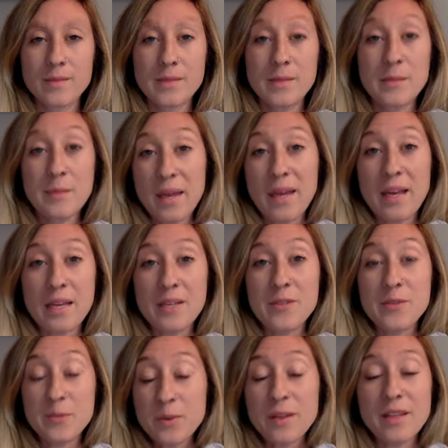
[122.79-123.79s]
To me, it
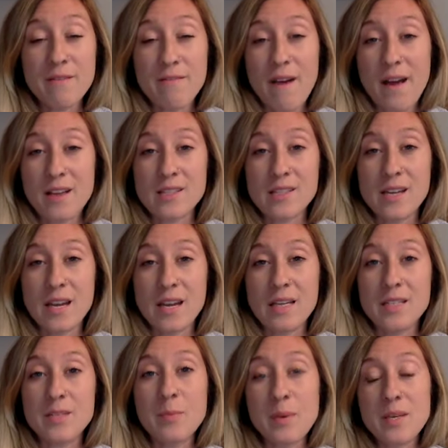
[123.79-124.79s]
is really
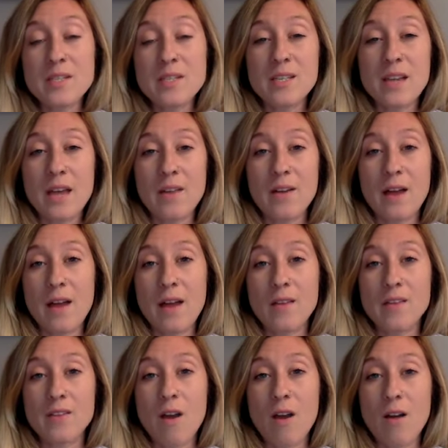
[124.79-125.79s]
fascinating to piece together how
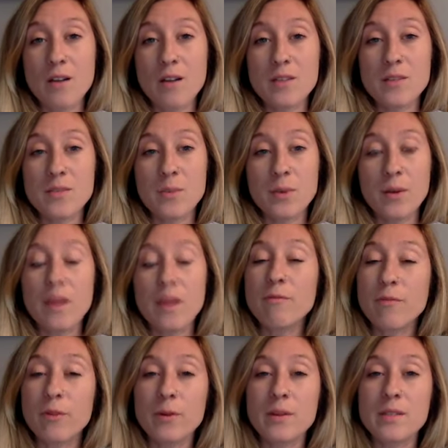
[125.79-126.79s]
these artists were
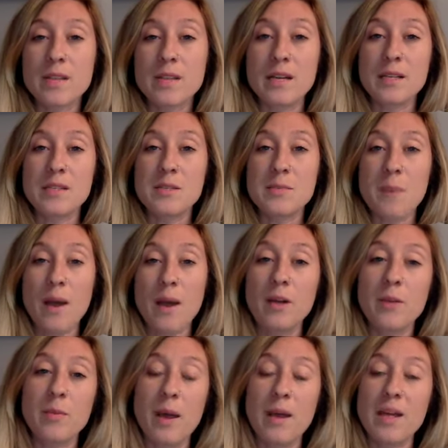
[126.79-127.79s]
influenced and
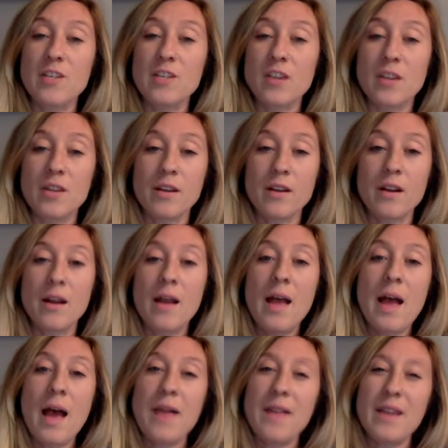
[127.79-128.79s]
inspired by each other,
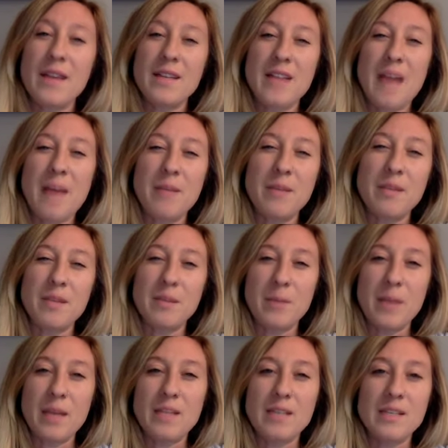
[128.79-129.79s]
how they adapted their
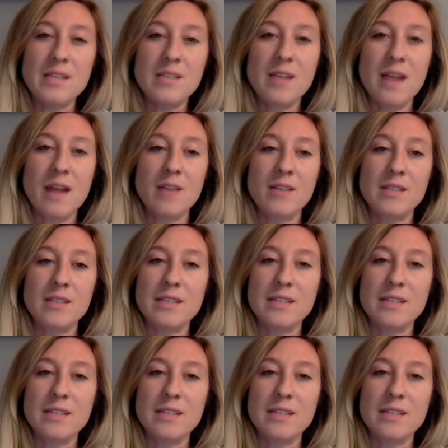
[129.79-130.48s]
painting styles and